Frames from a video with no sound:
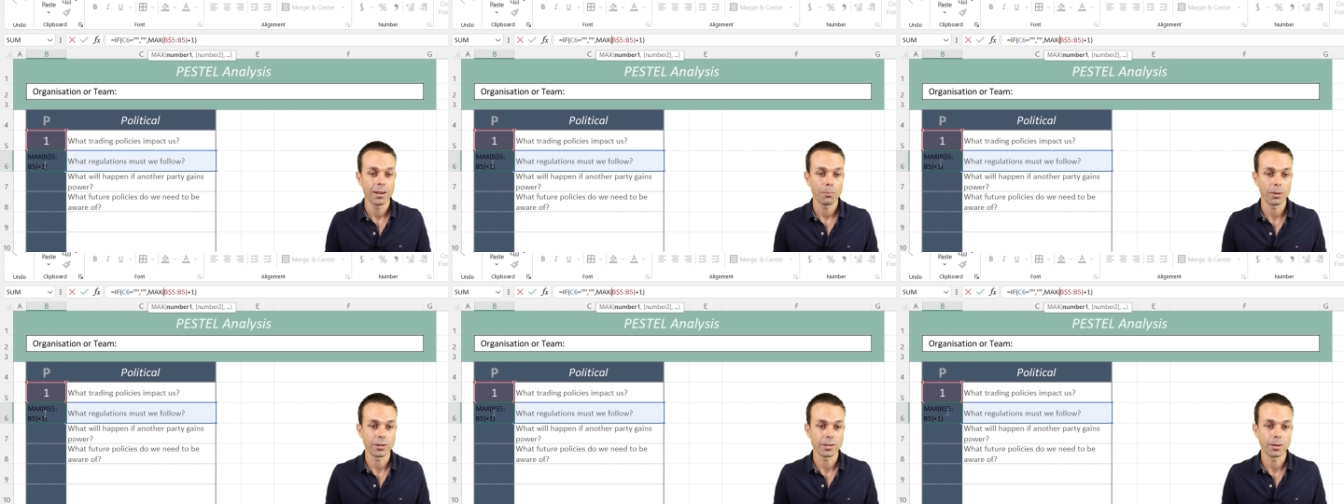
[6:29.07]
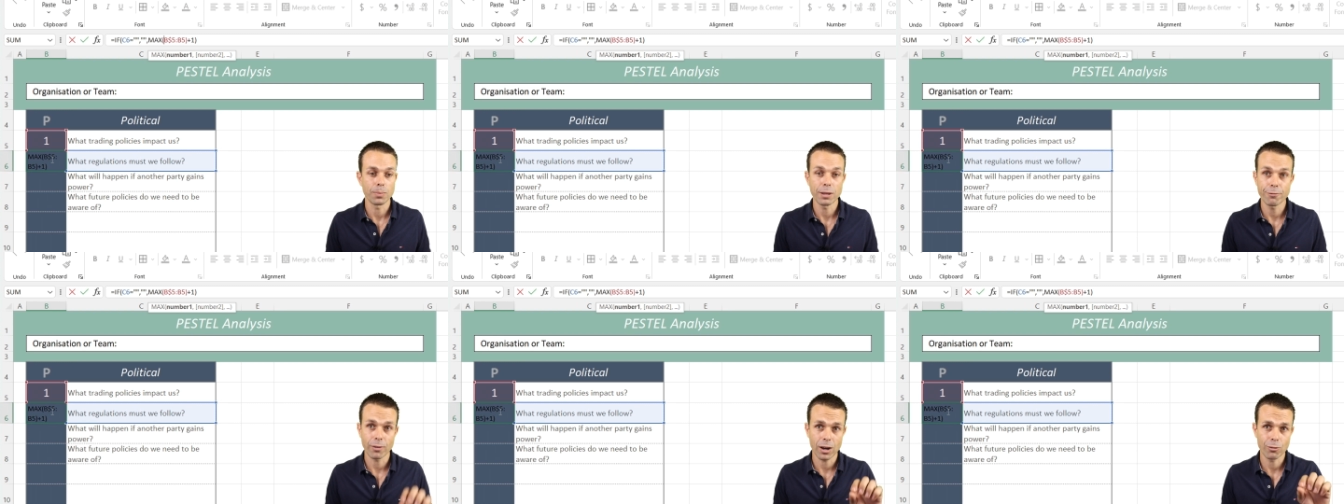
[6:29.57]
But uh,
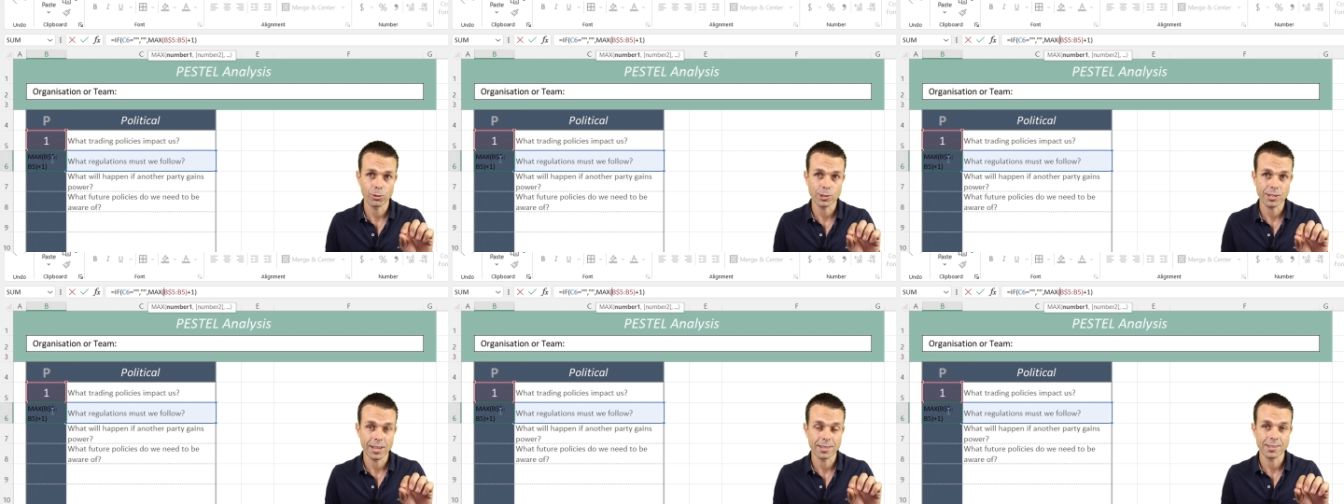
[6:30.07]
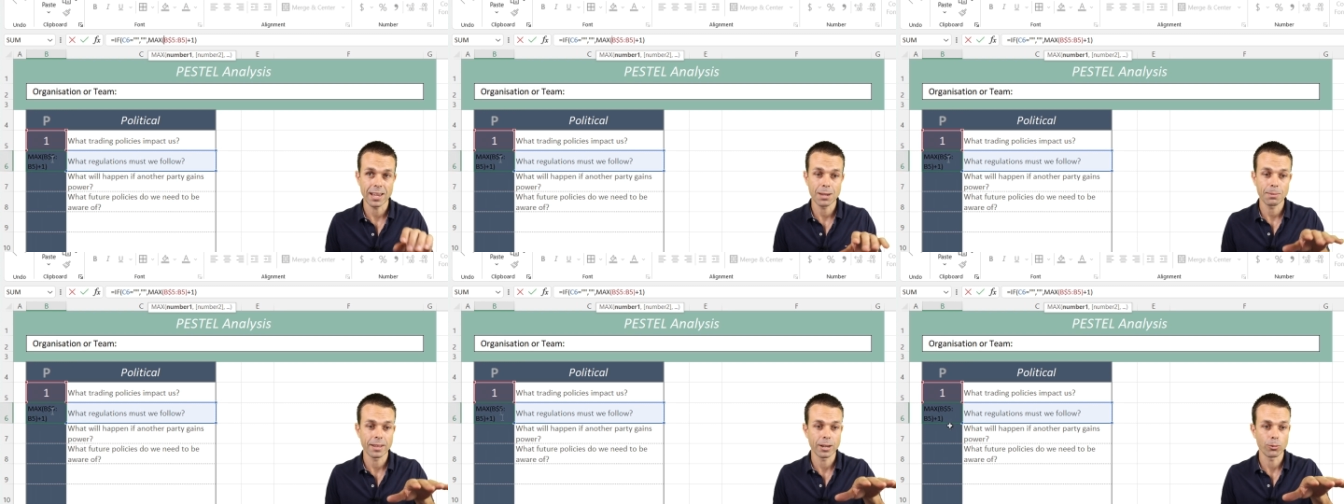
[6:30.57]
B5 will stay the
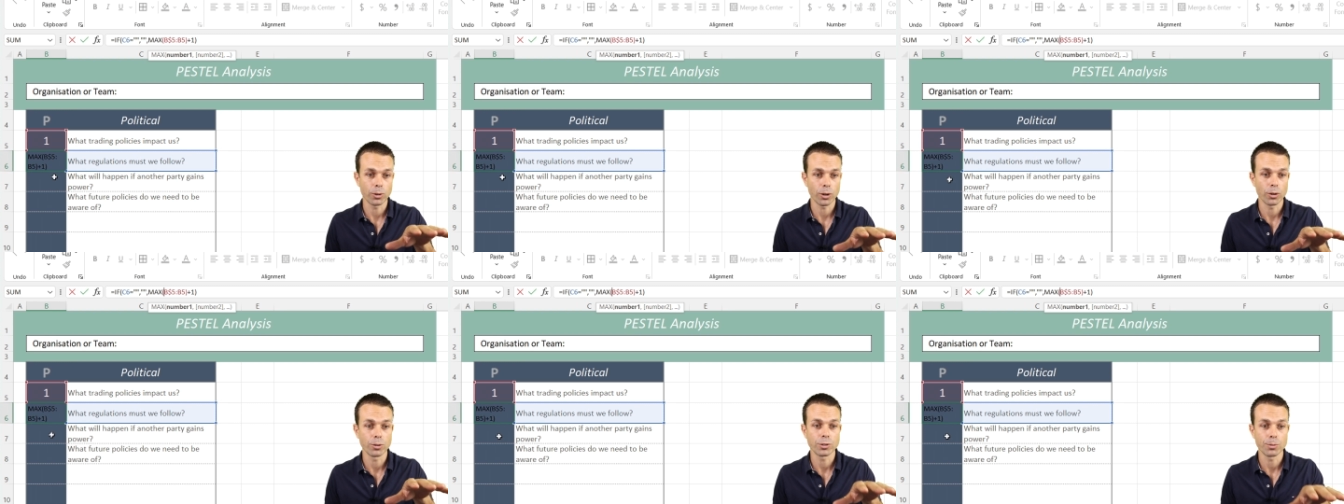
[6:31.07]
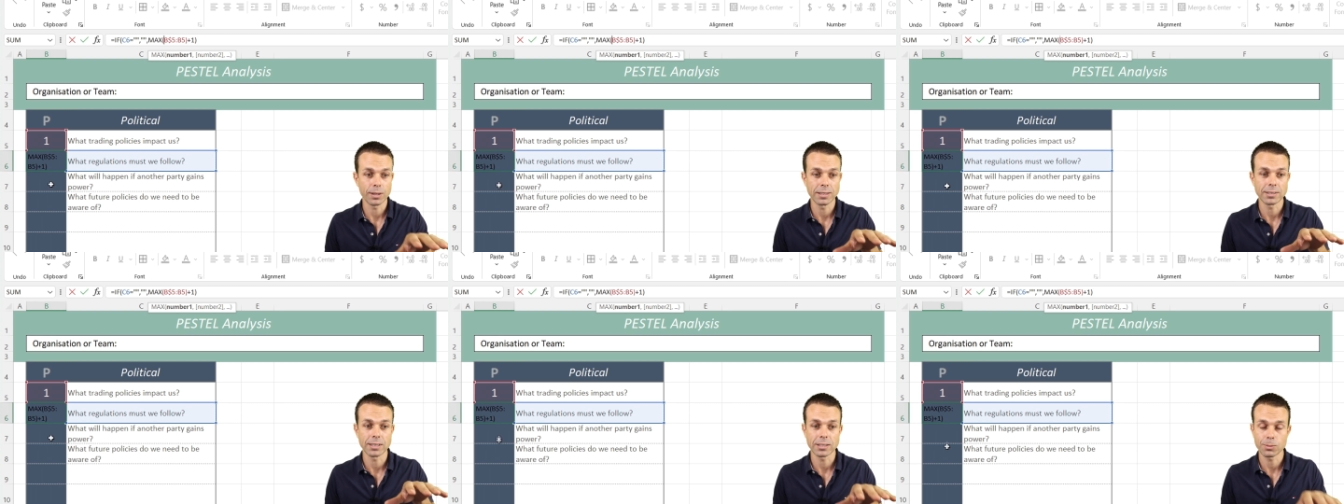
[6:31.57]
same, and then it will go to
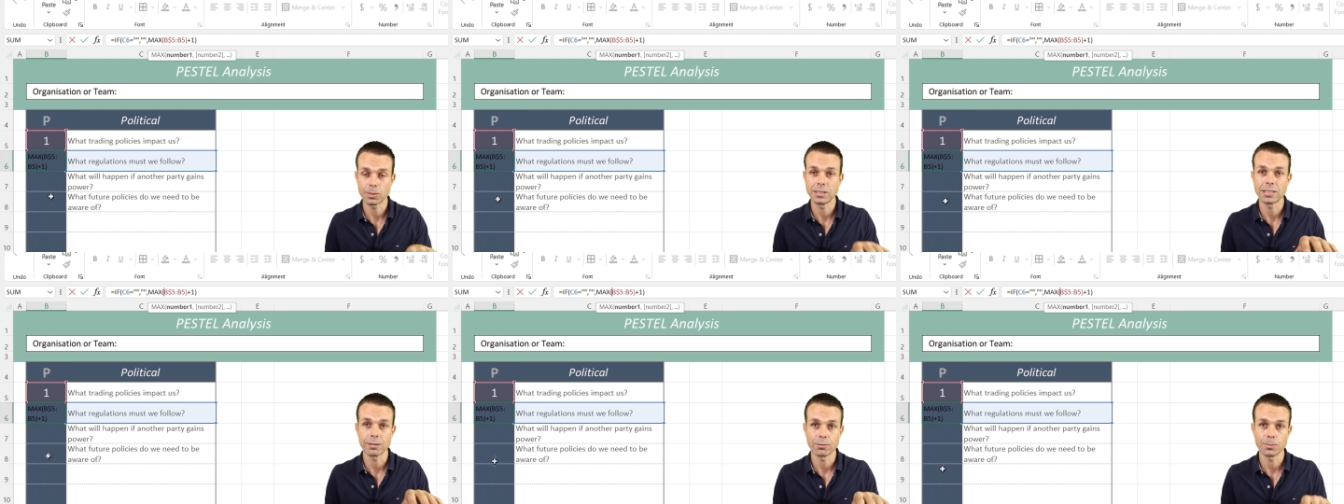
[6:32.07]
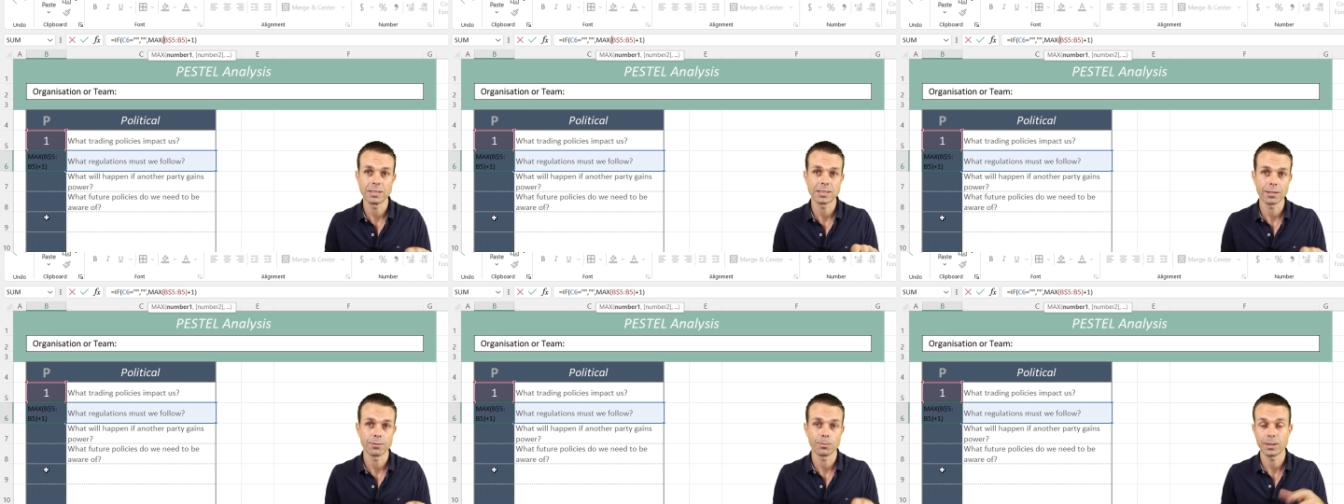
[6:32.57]
B6, B7,
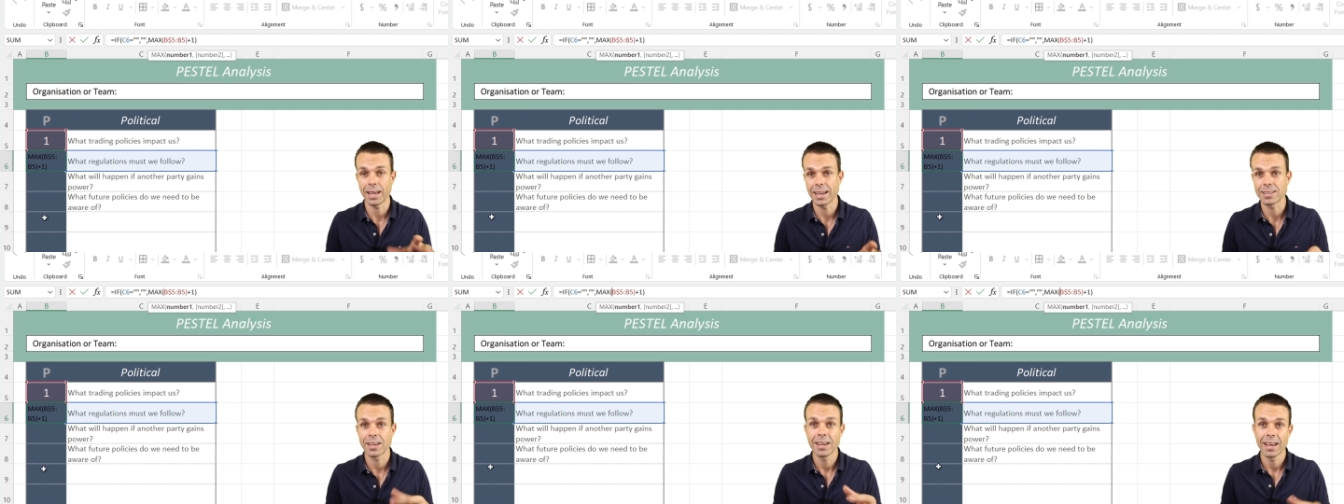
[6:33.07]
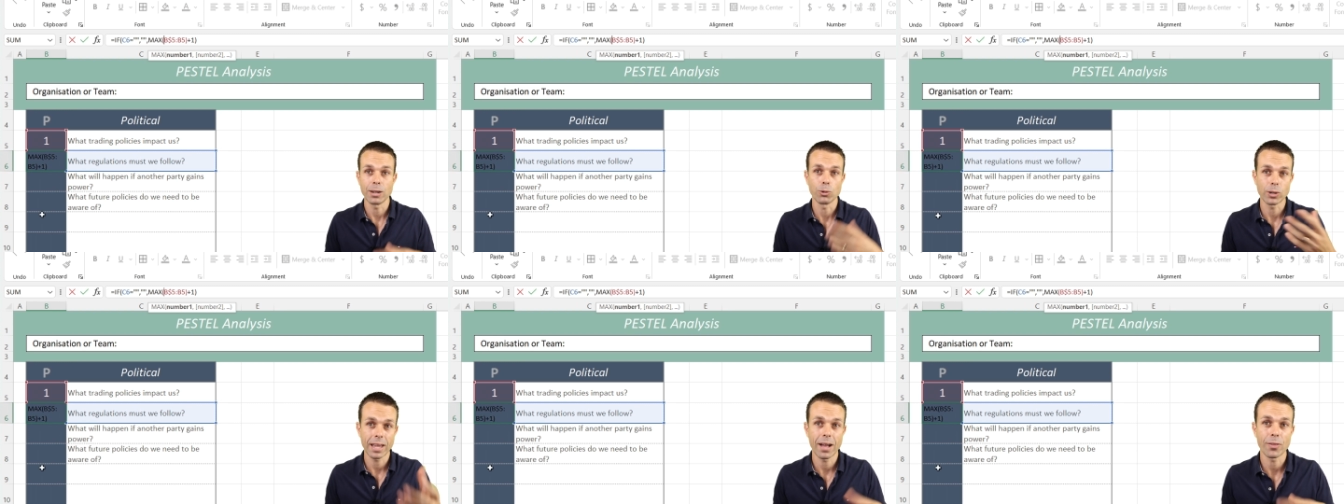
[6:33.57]
B7, B8, and it
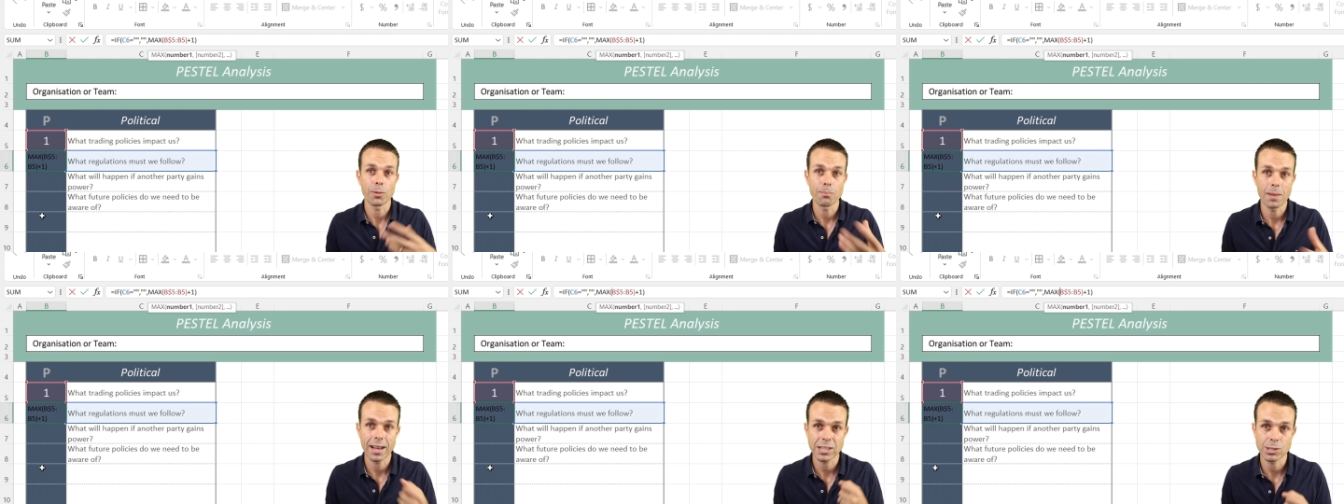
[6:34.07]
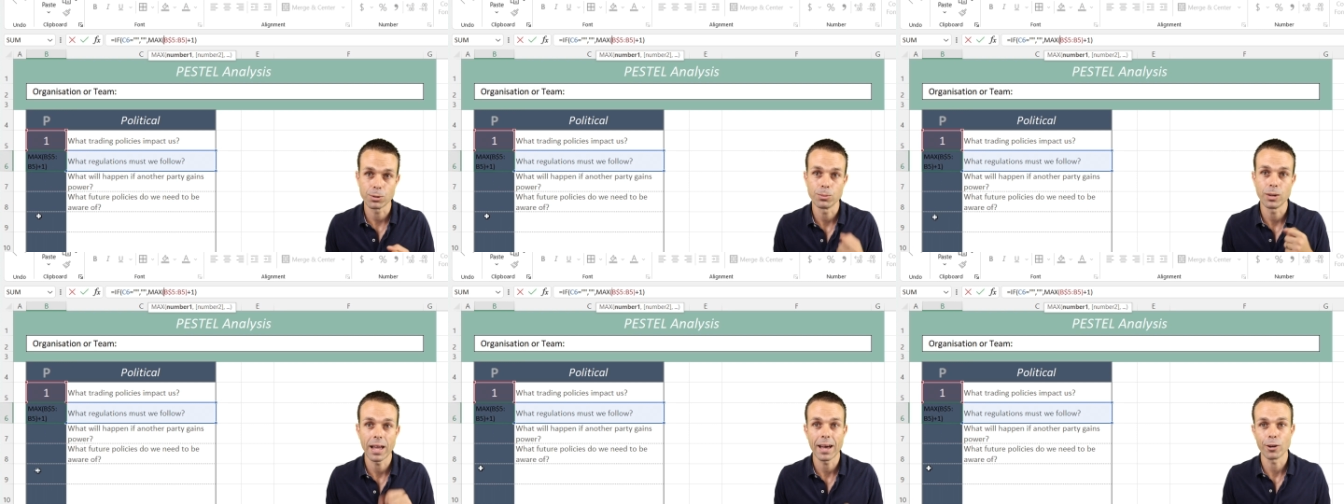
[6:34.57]
will count the
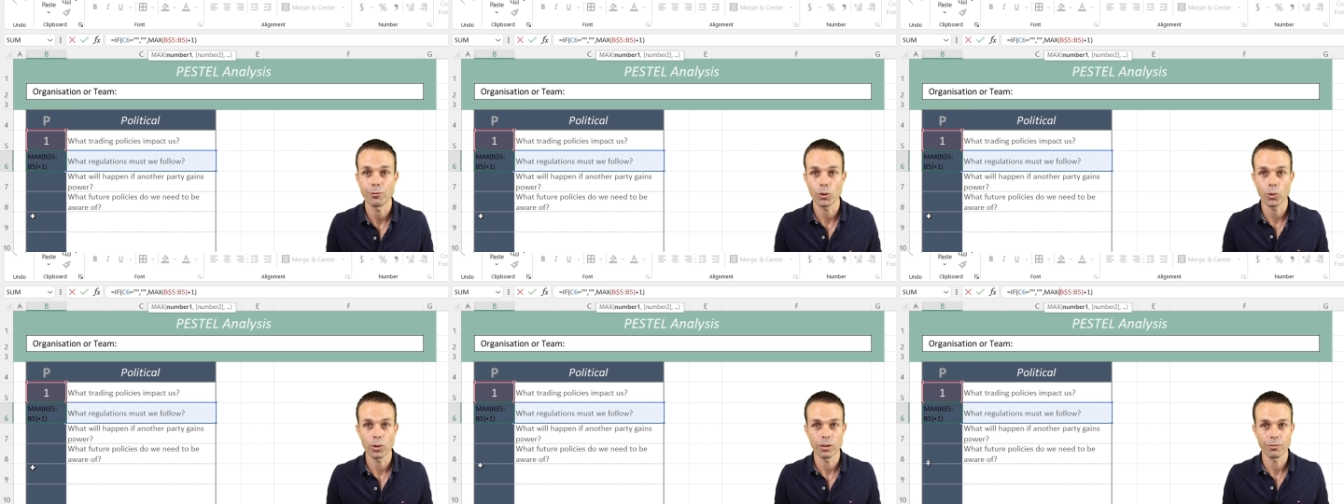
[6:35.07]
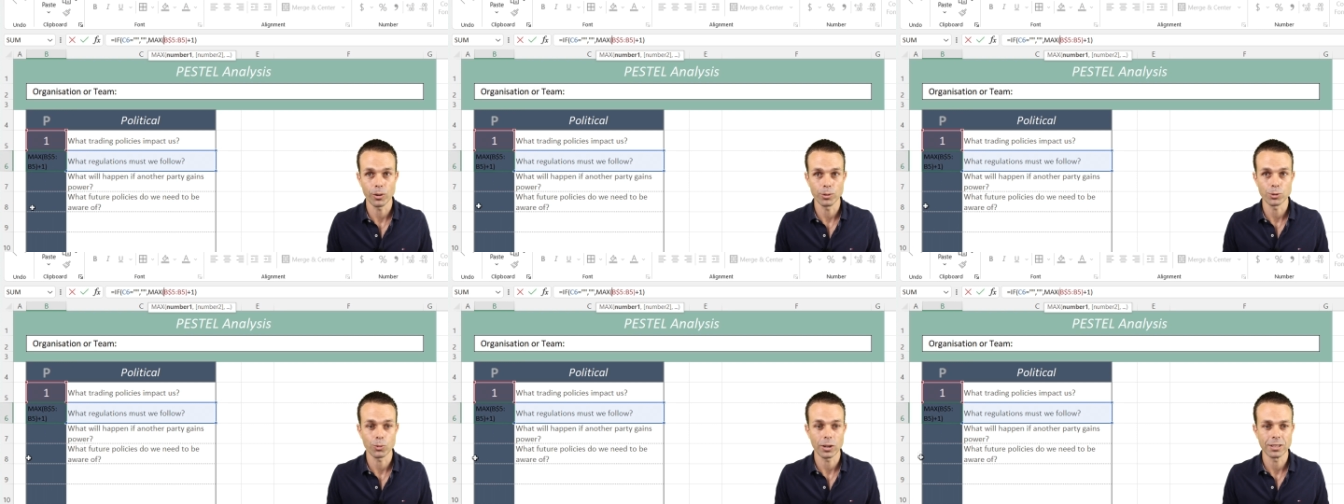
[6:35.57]
maximum out of all of
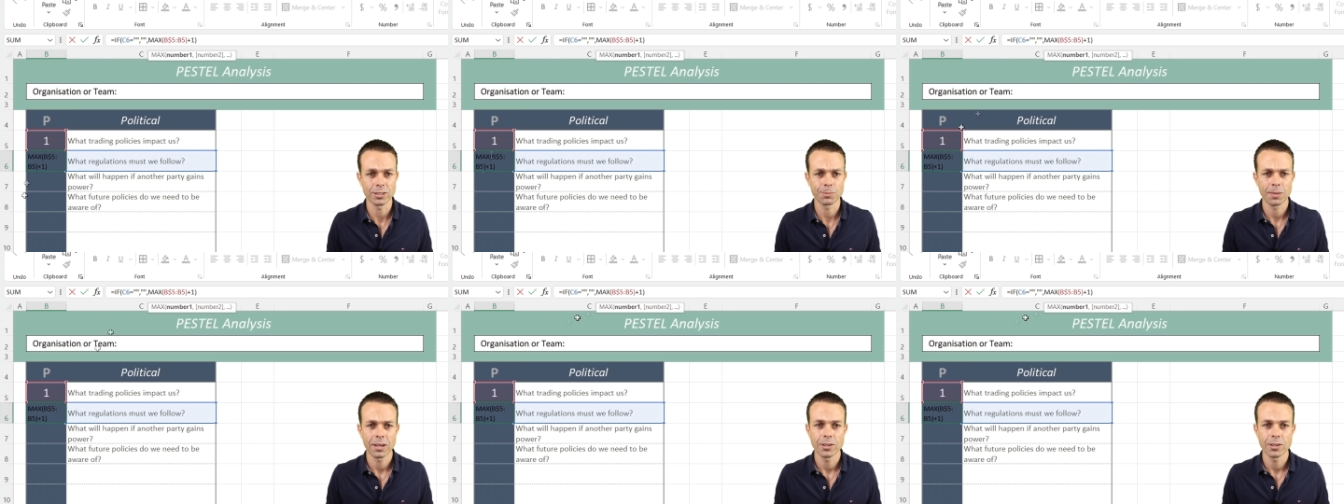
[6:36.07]
those ones.